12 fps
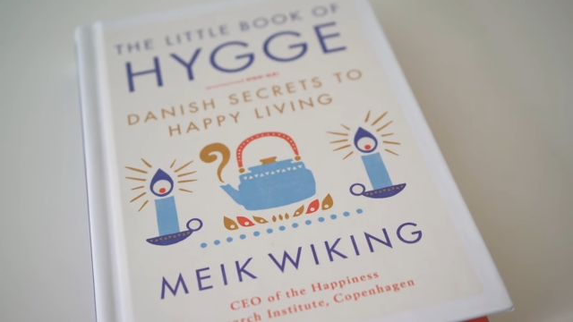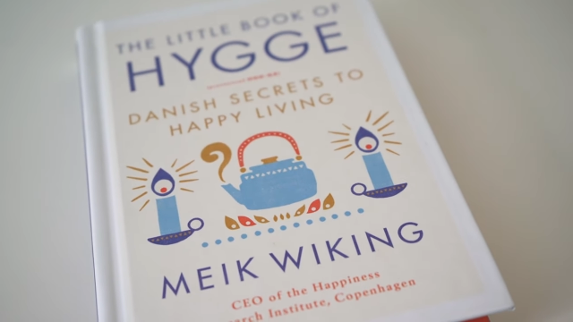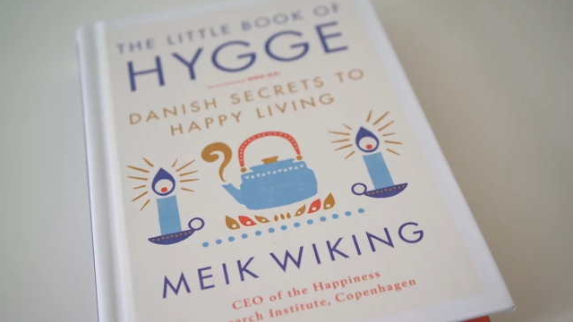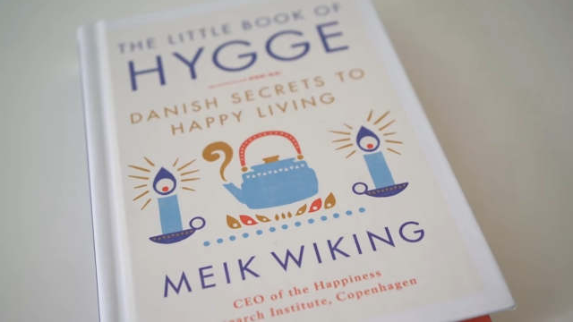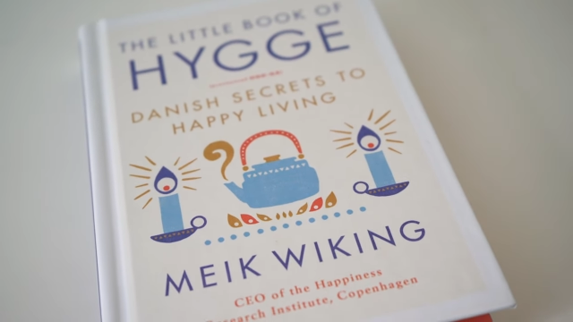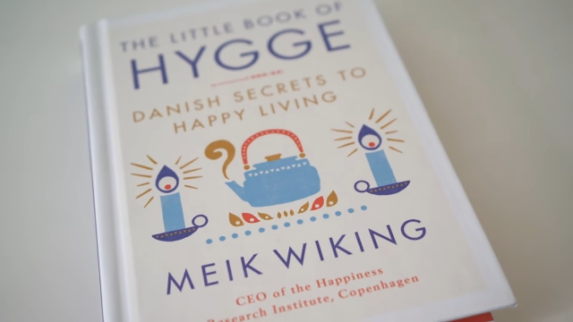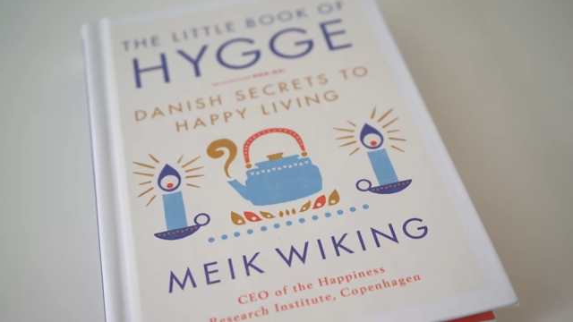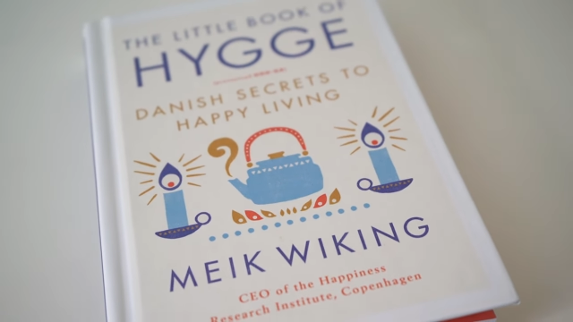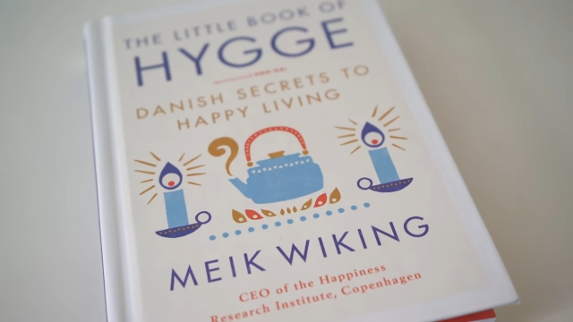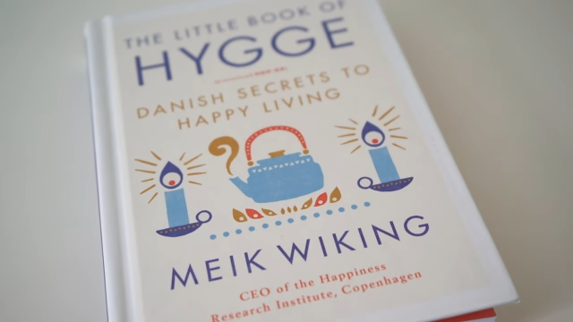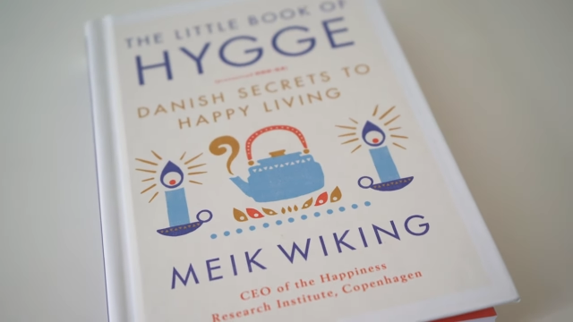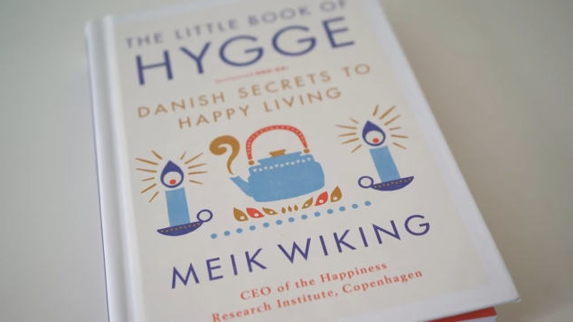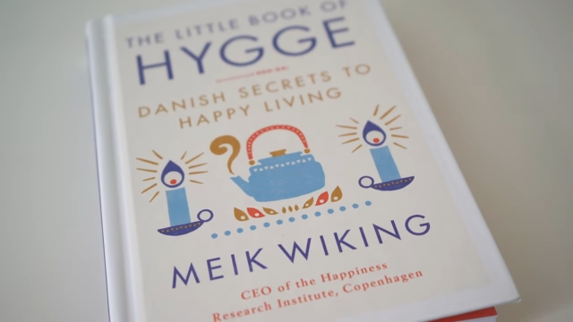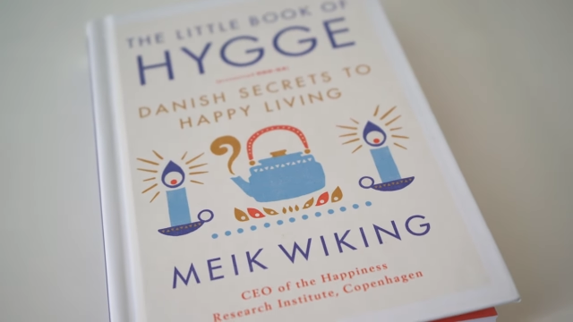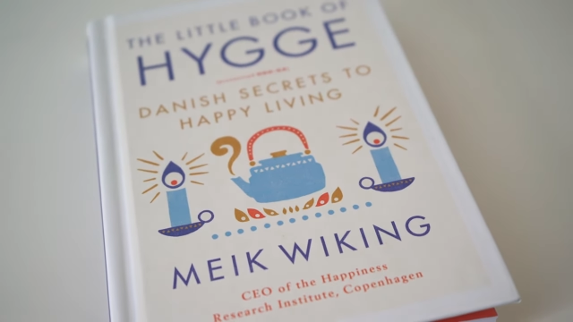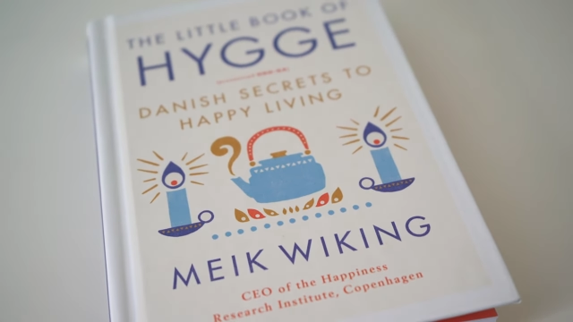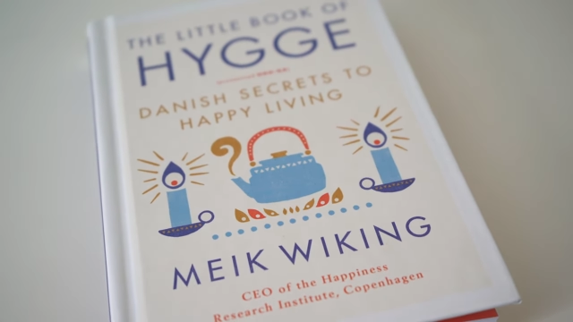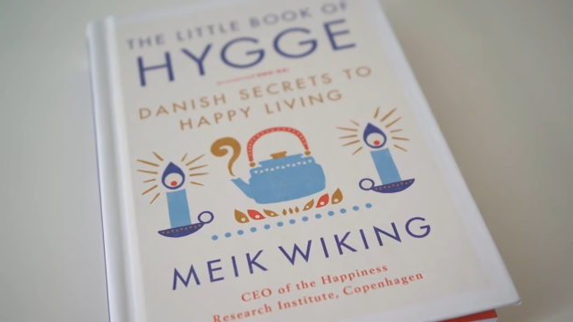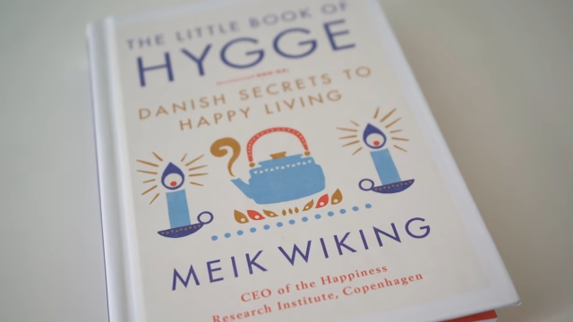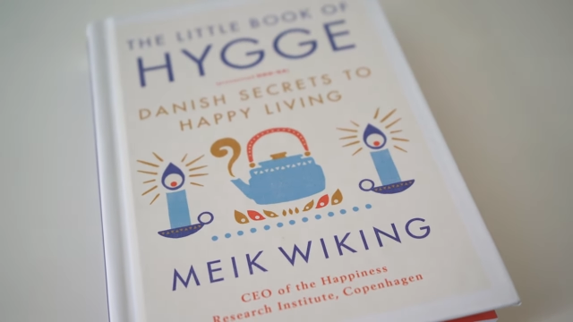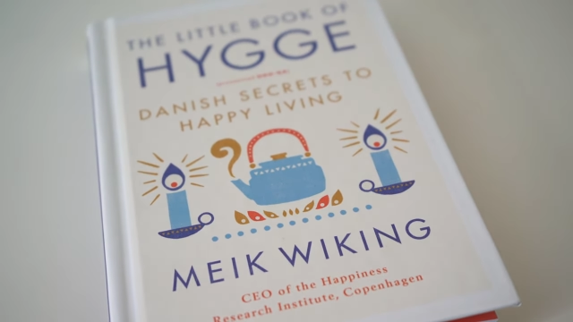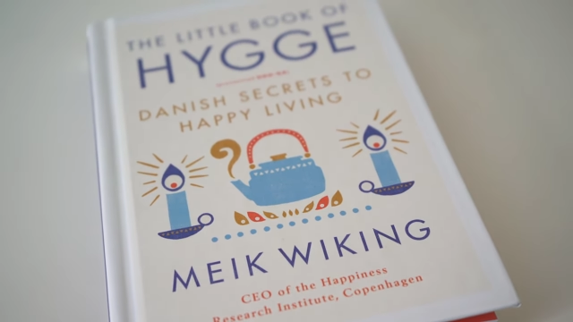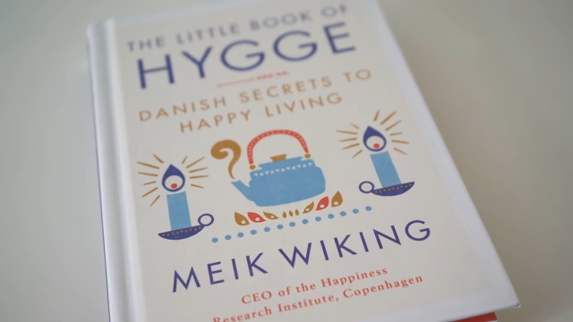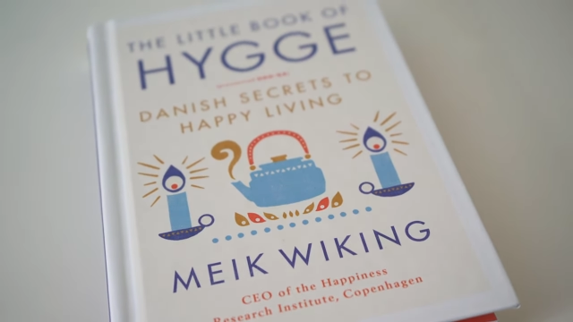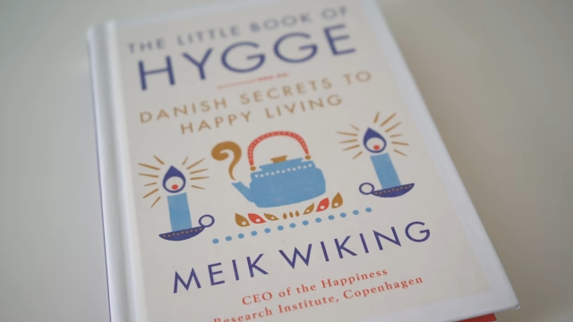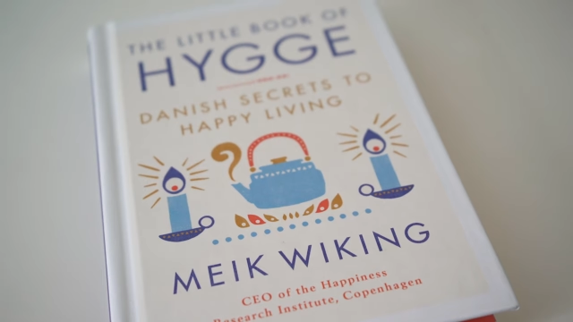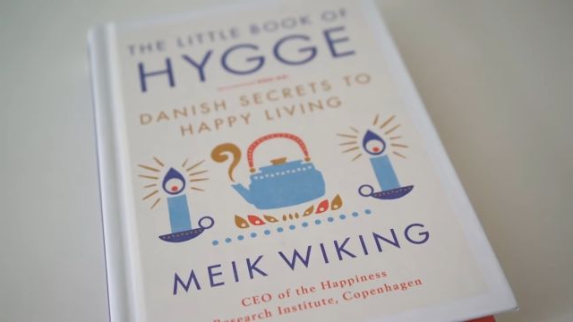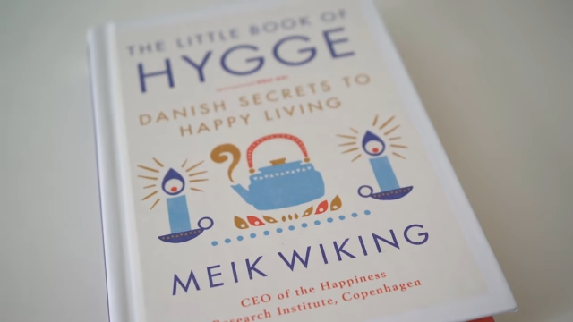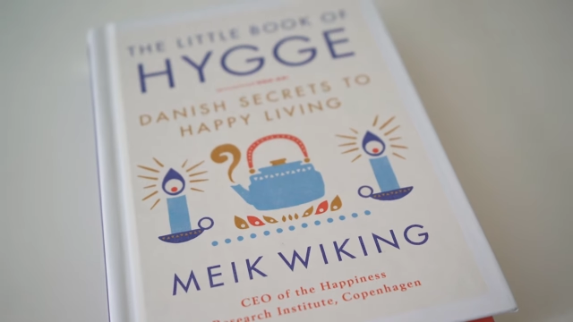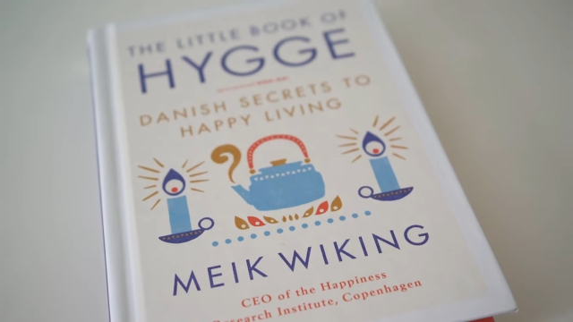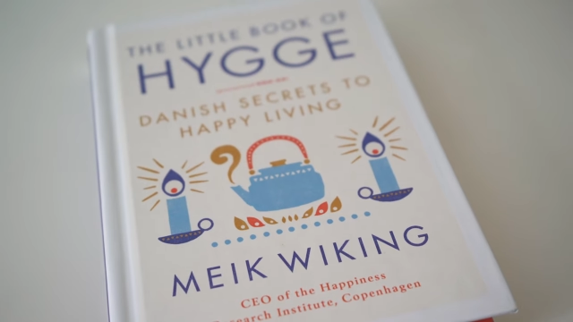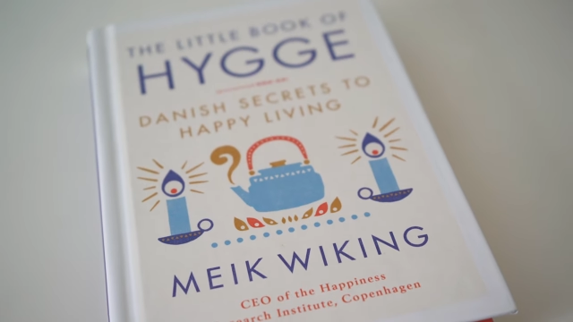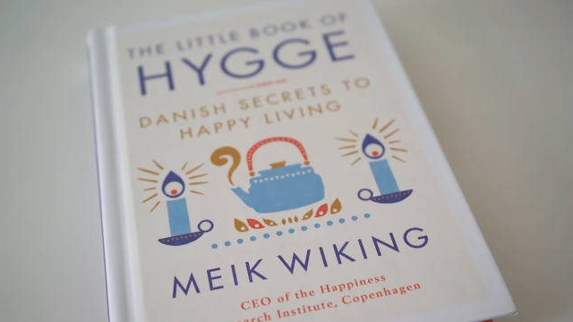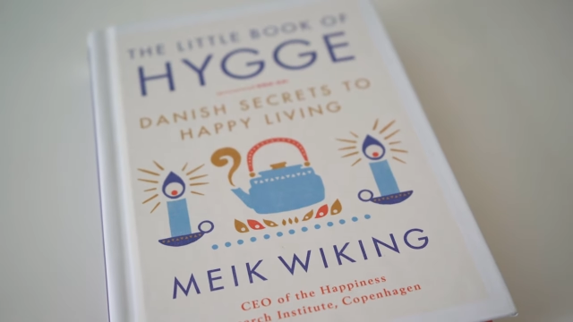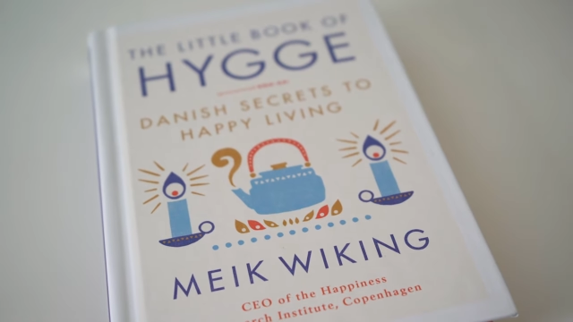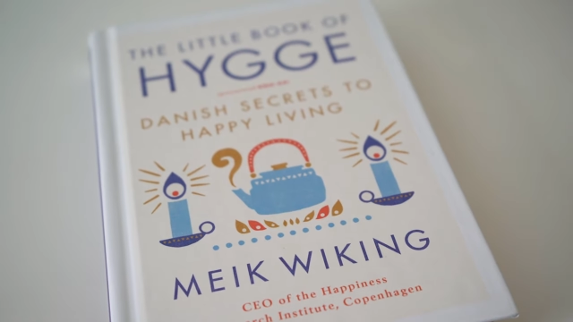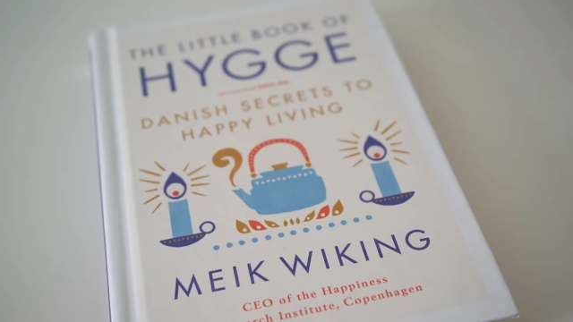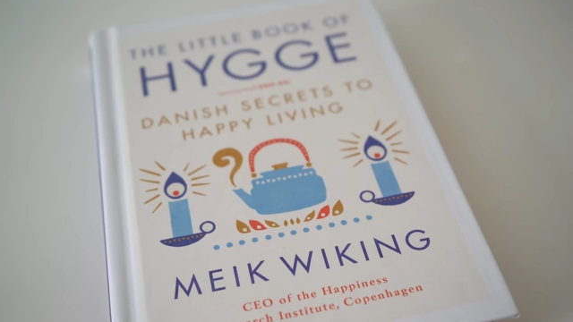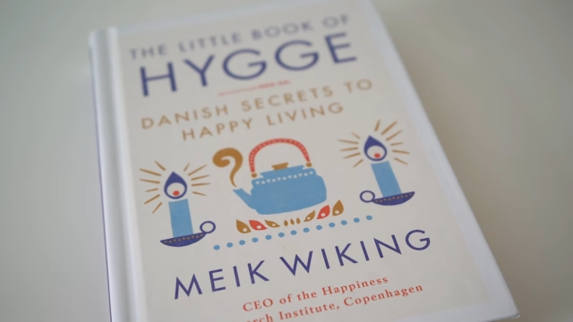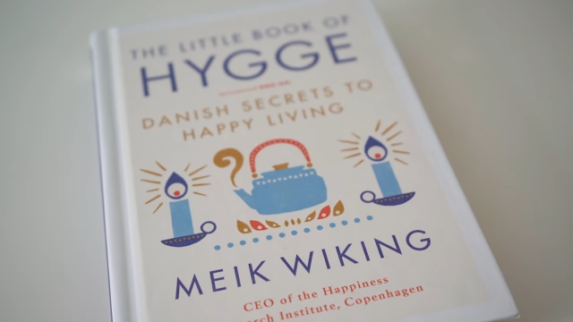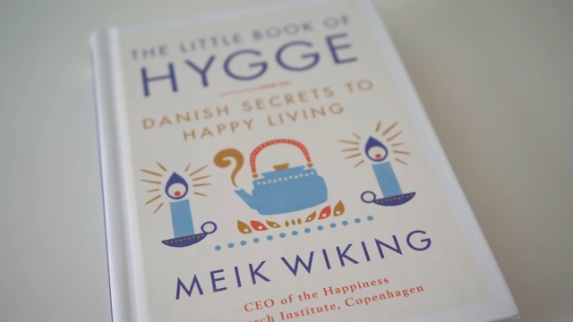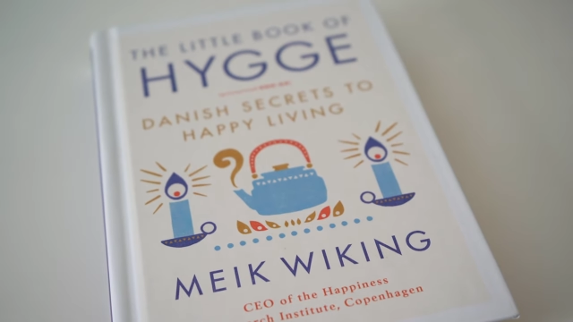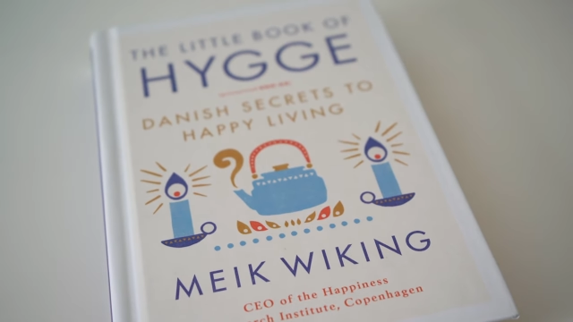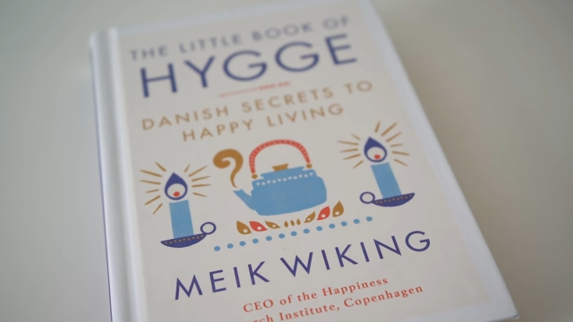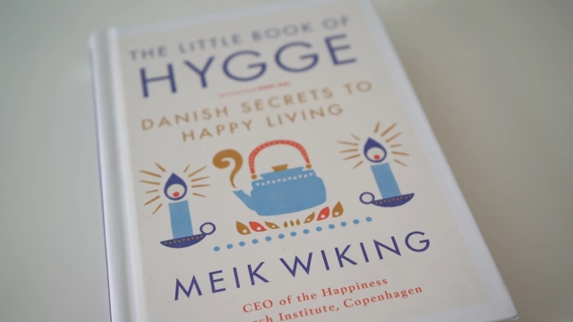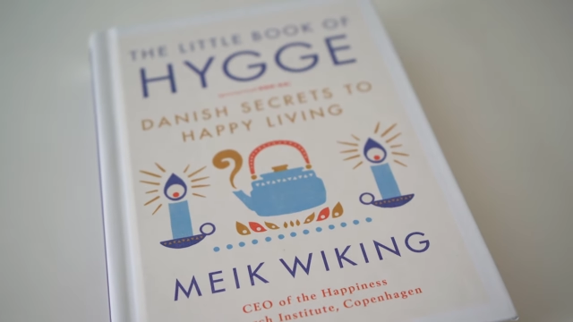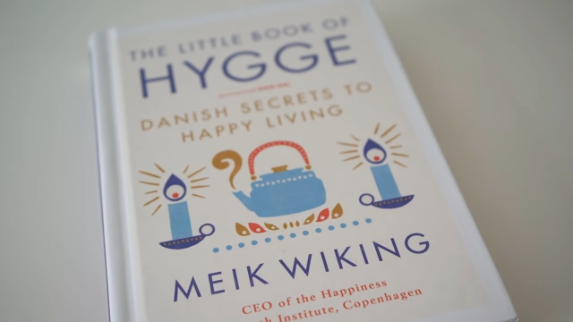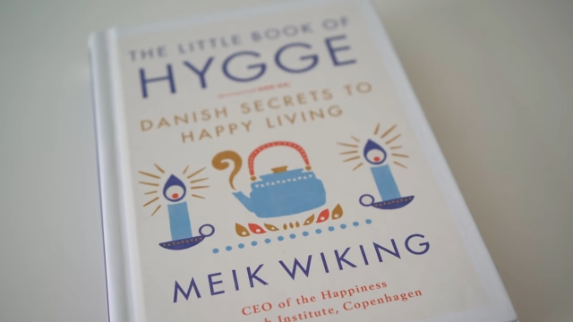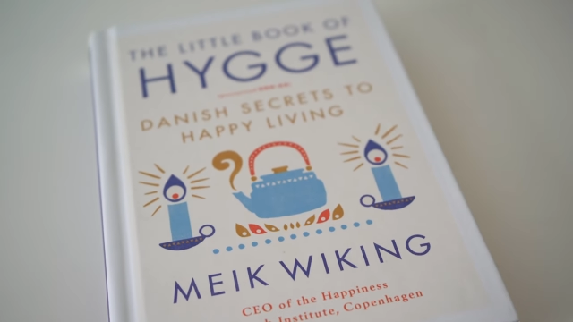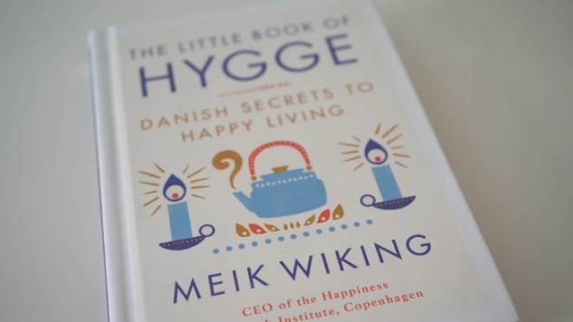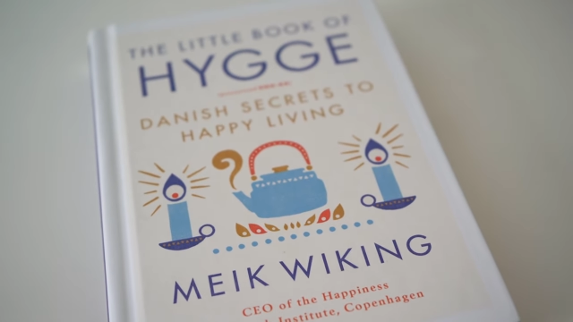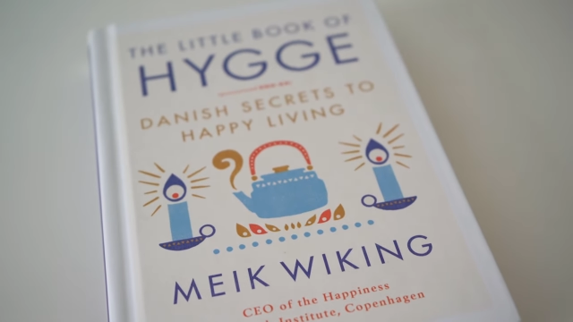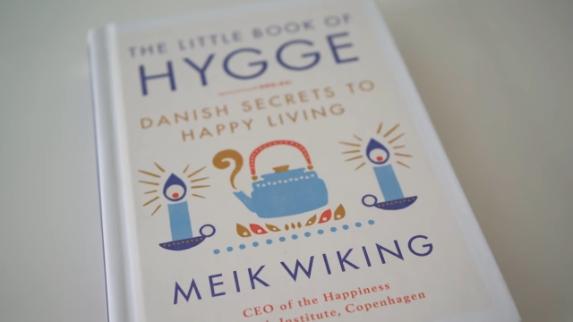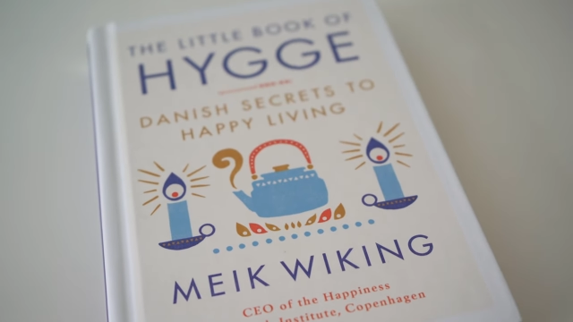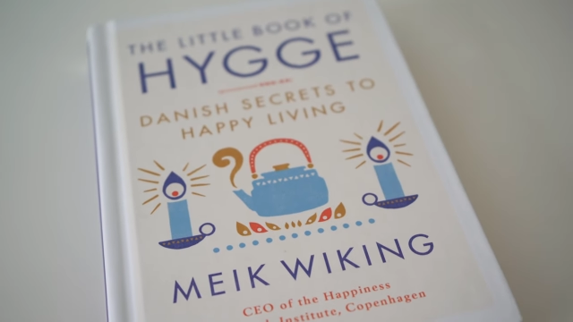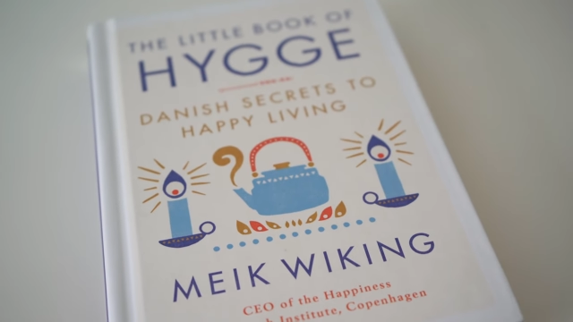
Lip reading: No face is visible, so there are no lips to read.